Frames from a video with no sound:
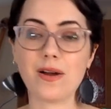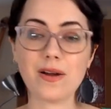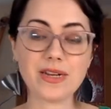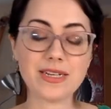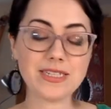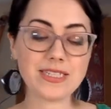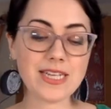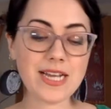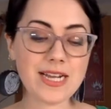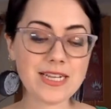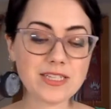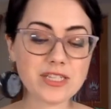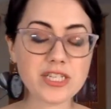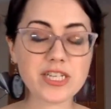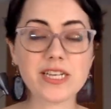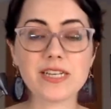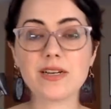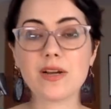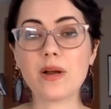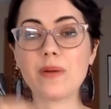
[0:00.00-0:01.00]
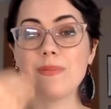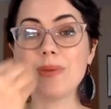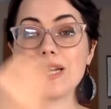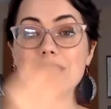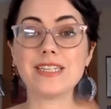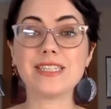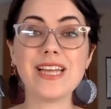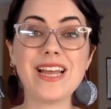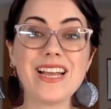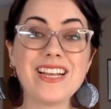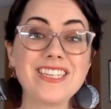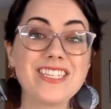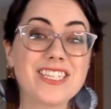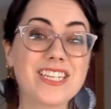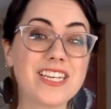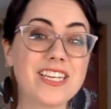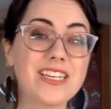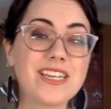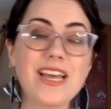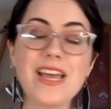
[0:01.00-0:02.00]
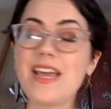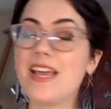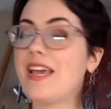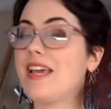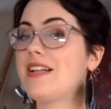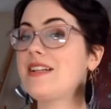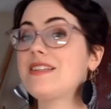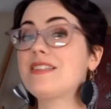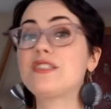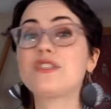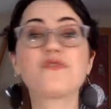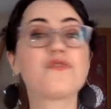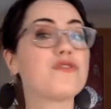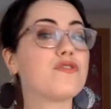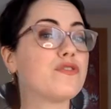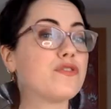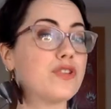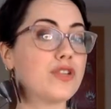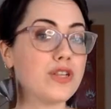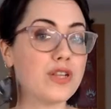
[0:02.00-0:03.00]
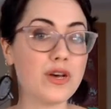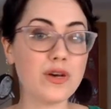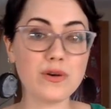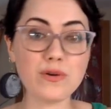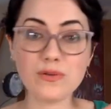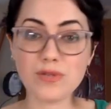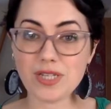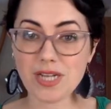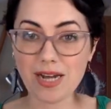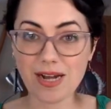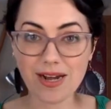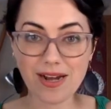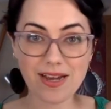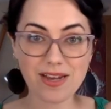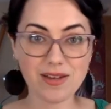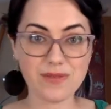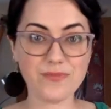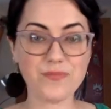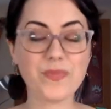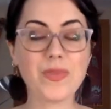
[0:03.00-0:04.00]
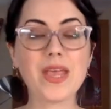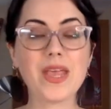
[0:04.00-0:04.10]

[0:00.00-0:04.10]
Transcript: intention, our meditation, it is flow time.